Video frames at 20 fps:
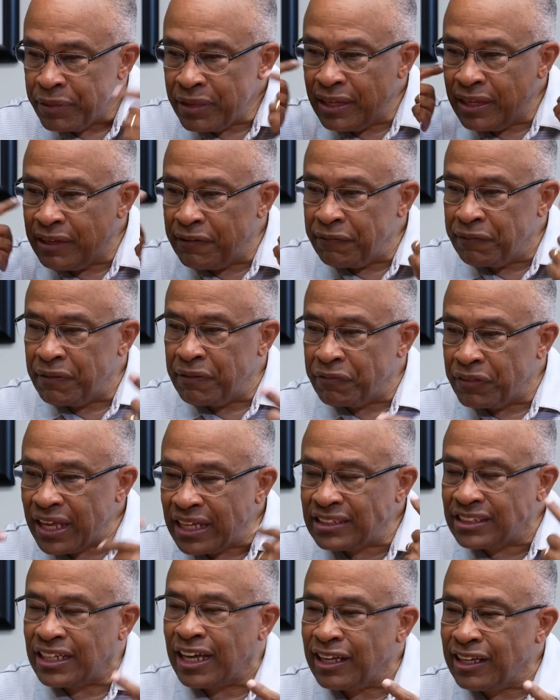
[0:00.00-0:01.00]
If
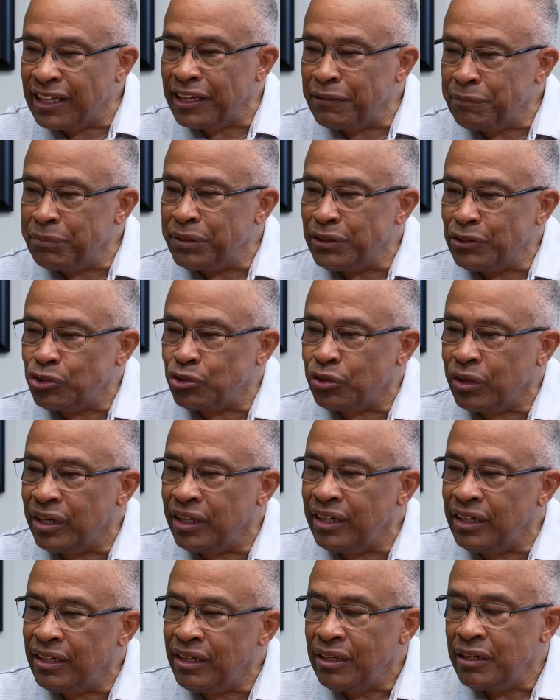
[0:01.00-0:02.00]
that's how they had been
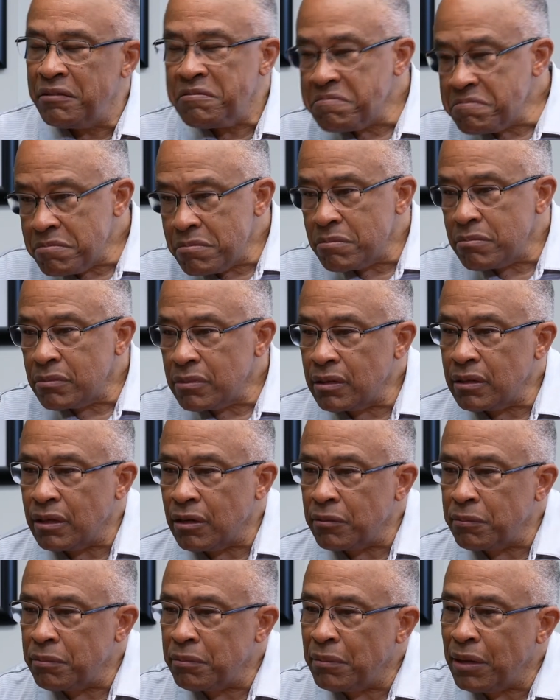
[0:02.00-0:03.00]
trained,
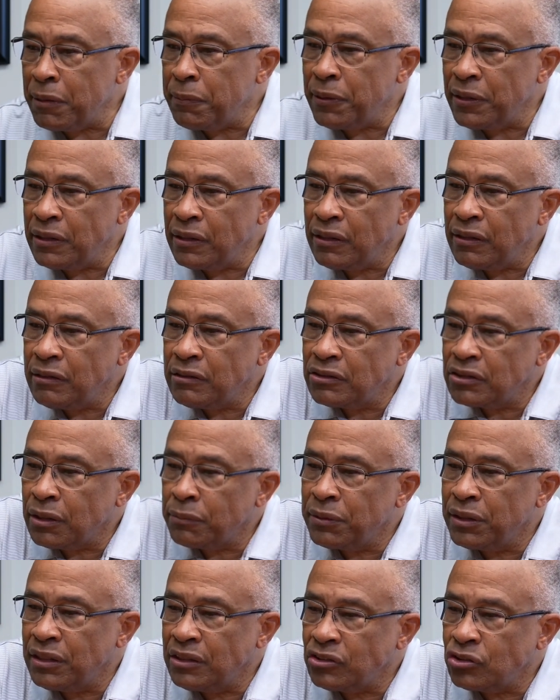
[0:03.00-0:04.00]
maybe
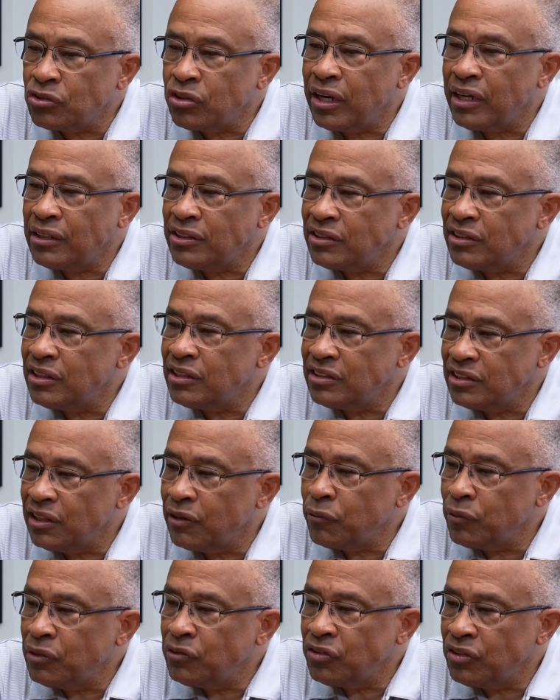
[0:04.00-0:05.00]
some of these tragedies
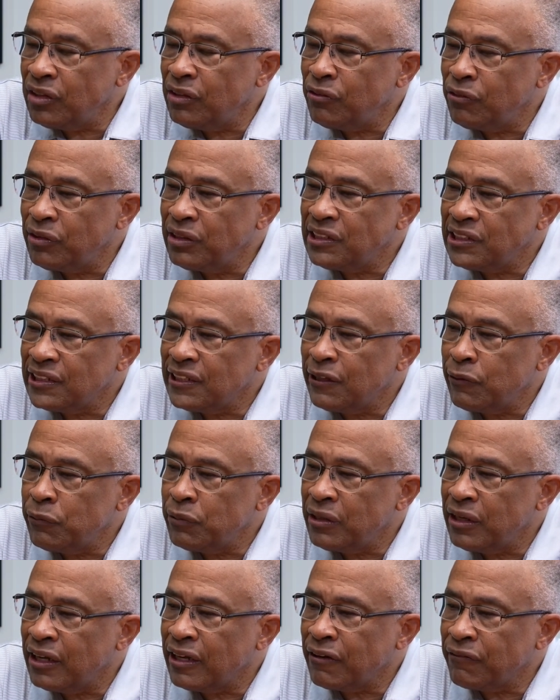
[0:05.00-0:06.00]
that we've seen recently
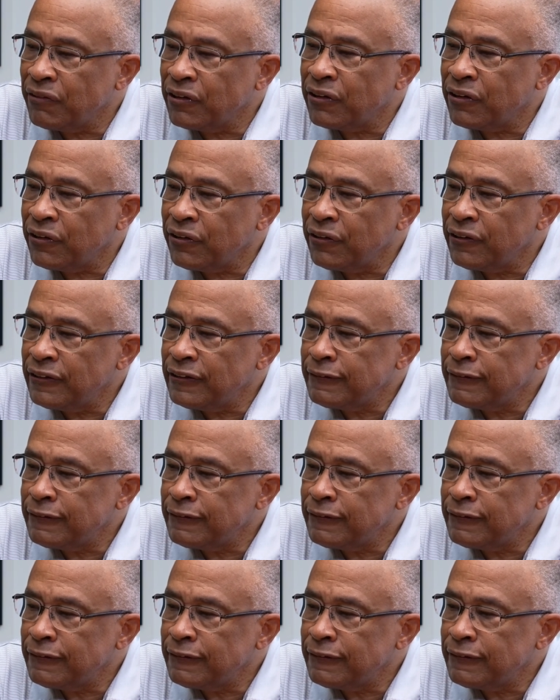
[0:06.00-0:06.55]
would not have occurred.